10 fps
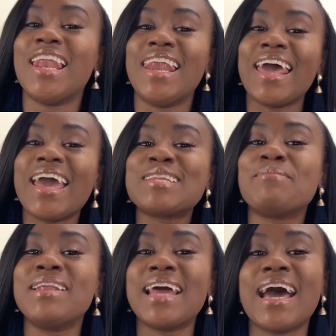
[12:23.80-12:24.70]
Last
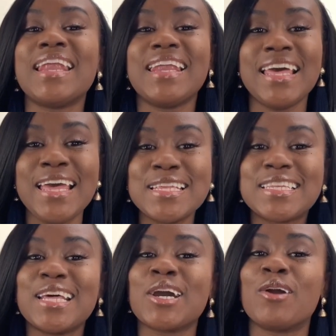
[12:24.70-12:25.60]
but not least,
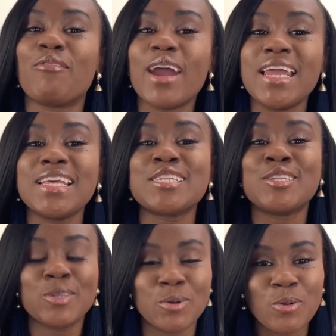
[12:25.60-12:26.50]
the greatest
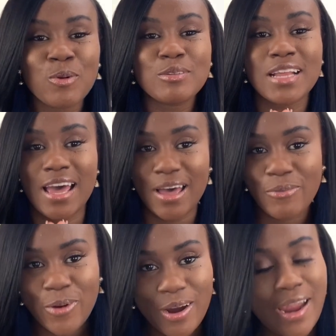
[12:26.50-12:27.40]
tools
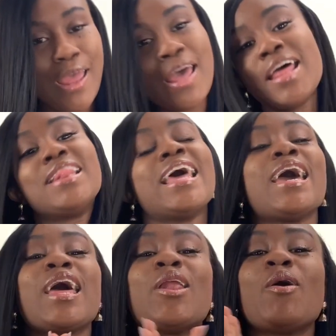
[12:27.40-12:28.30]
ever
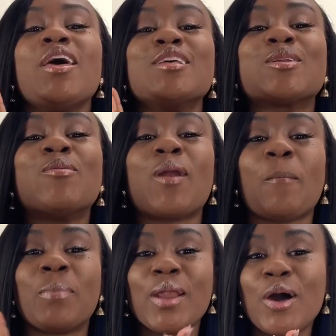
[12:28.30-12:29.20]
that is going to
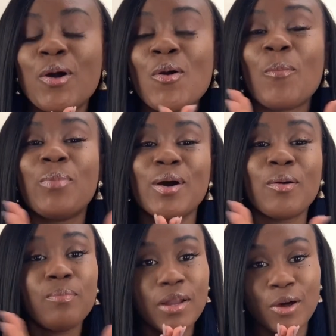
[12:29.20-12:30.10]

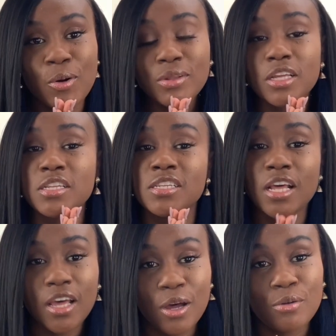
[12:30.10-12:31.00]
blow the
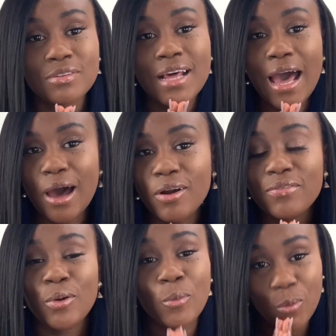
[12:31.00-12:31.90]
sales out of
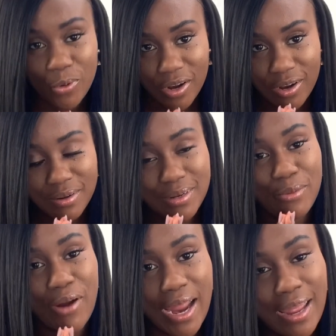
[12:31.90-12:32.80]
the water,
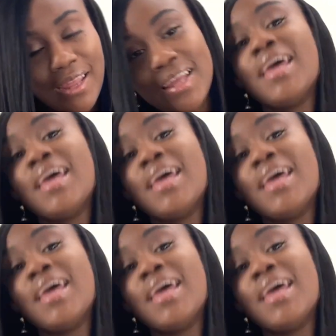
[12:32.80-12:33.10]
right?